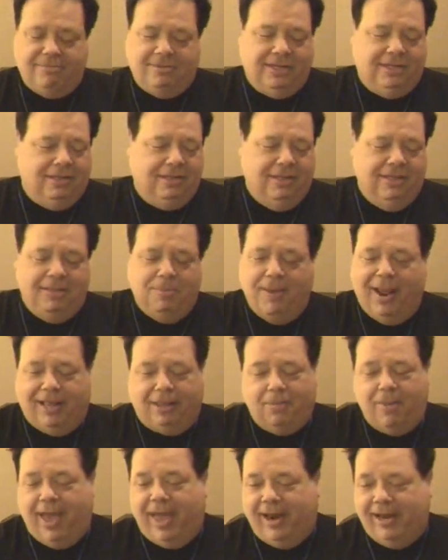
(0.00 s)
the
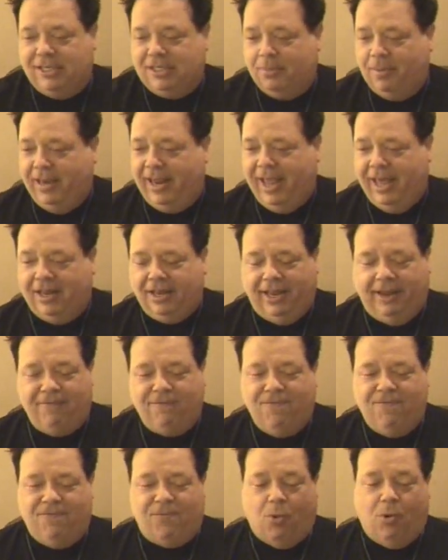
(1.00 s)
mathematics, but he had like
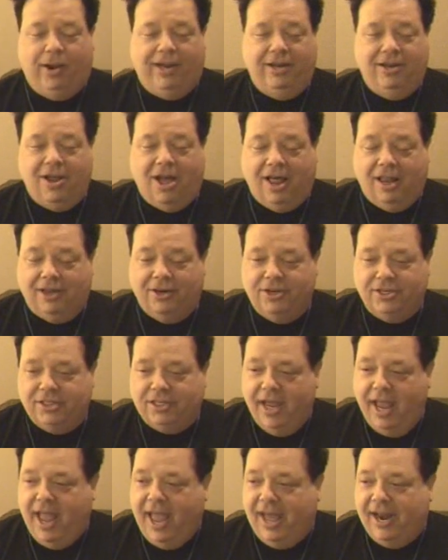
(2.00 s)
$40,
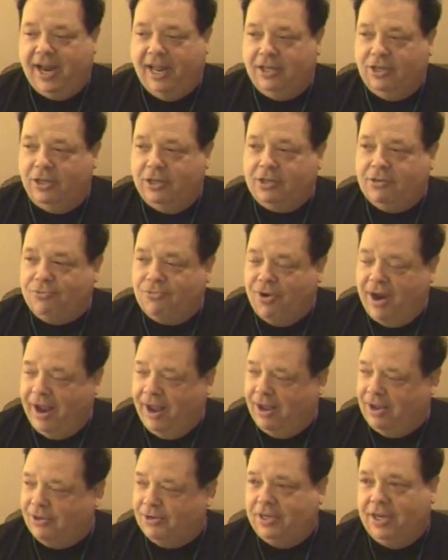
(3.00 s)
and I look
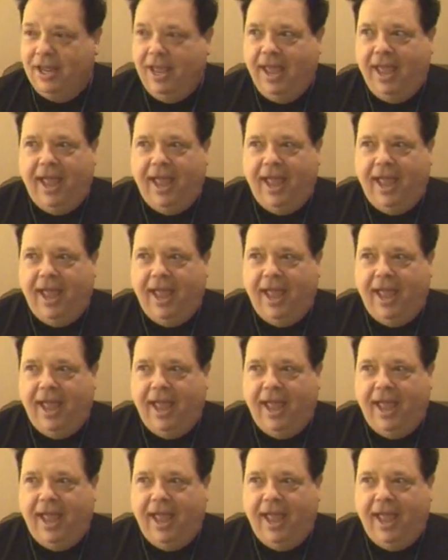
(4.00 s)
around,